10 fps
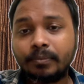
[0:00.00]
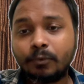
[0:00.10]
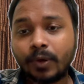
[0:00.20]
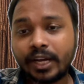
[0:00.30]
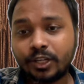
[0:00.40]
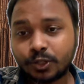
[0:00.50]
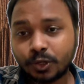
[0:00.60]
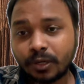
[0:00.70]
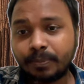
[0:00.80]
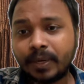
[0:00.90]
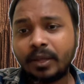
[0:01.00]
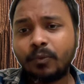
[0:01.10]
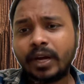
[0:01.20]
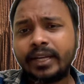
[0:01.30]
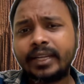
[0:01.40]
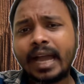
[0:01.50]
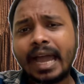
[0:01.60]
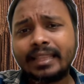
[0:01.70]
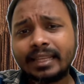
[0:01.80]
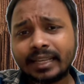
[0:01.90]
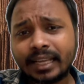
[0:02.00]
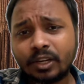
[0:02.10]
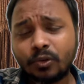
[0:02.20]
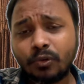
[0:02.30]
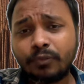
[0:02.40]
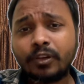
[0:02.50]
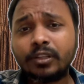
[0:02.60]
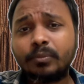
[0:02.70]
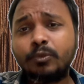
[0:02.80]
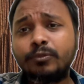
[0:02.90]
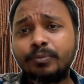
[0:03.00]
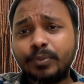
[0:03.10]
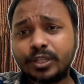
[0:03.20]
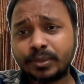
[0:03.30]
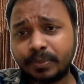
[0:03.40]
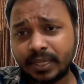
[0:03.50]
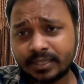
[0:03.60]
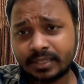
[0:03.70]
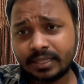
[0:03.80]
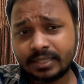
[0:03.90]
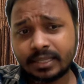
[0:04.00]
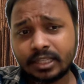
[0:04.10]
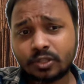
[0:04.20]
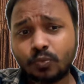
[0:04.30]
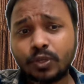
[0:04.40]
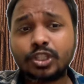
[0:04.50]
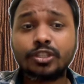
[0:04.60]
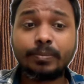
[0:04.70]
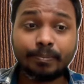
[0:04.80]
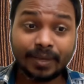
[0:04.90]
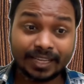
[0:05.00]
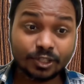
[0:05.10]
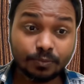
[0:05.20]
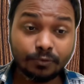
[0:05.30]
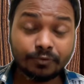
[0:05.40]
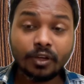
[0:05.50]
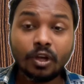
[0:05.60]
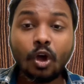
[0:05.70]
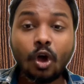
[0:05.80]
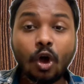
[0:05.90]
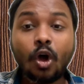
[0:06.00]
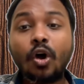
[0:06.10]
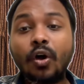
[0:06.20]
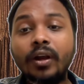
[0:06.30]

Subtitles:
white should play, white either can go for the move bishop takes d6, which is the best move, or